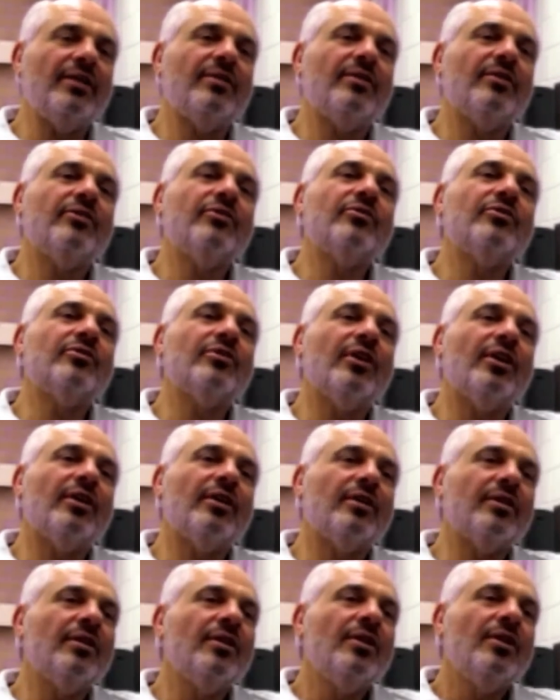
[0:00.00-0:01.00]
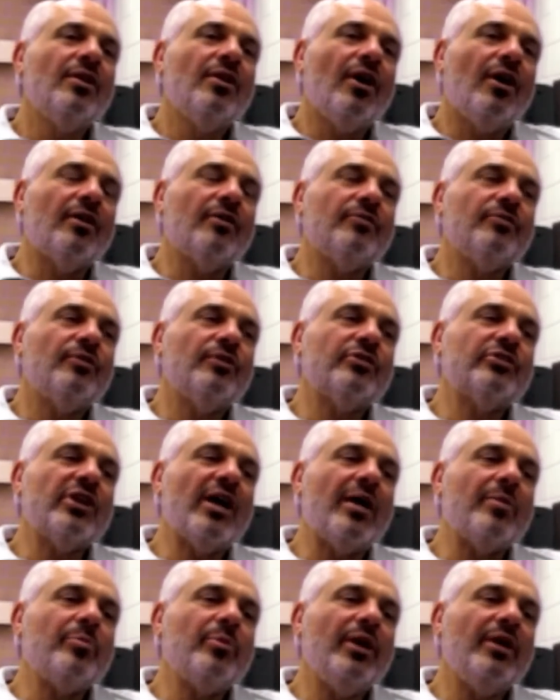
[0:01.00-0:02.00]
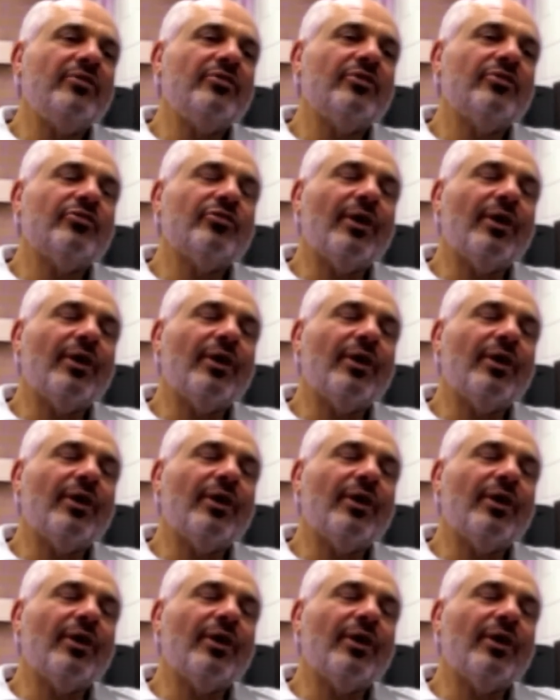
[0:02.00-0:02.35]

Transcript: this on a full-time basis.